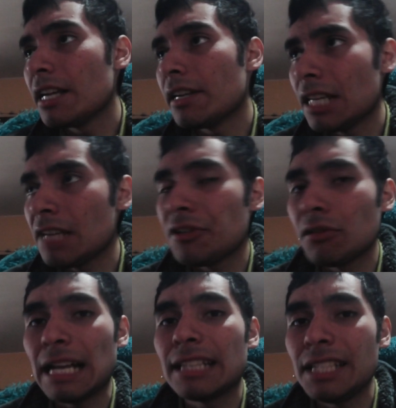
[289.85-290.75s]
If you're
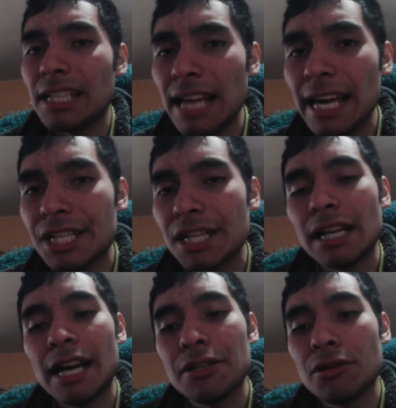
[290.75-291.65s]
a teenager
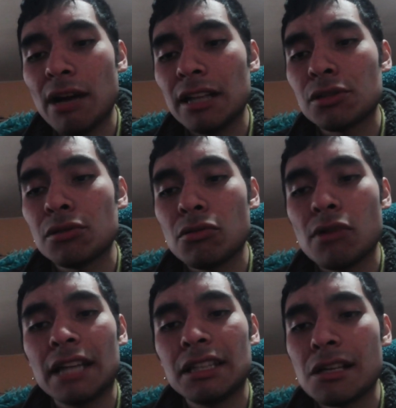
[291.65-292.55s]
and you want to look
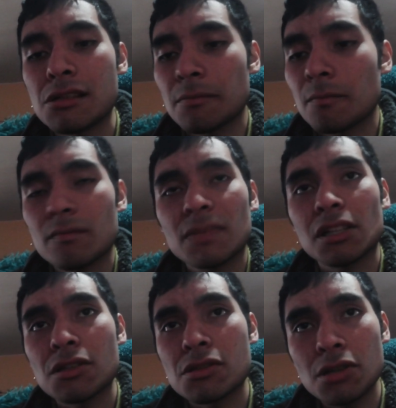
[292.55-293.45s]
at this
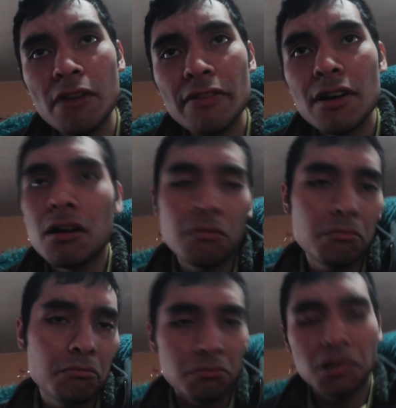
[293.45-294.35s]
stuff,
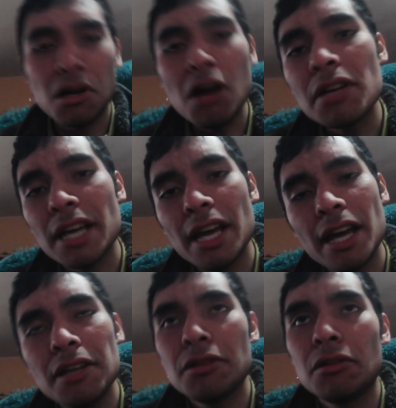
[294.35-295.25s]

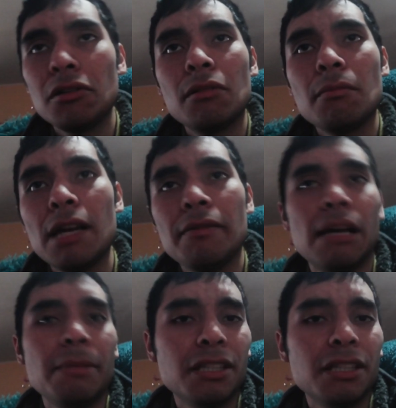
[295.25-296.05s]
okay, you're maybe a bit